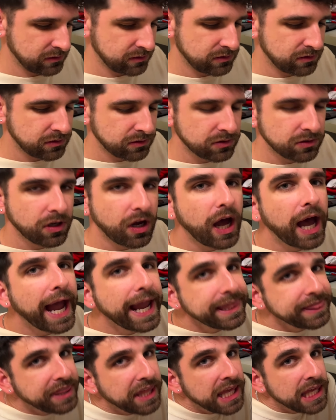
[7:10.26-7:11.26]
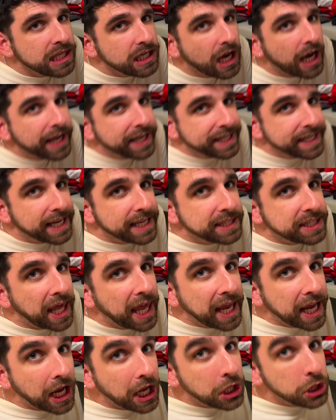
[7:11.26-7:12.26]
I think I need to
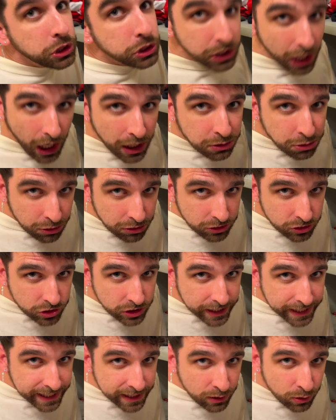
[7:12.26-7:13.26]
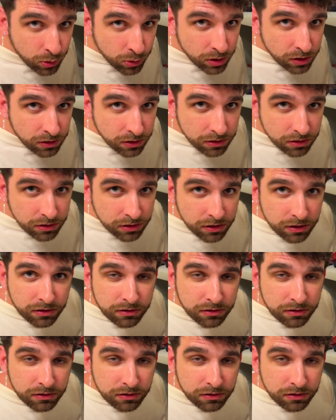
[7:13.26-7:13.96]
take another shower.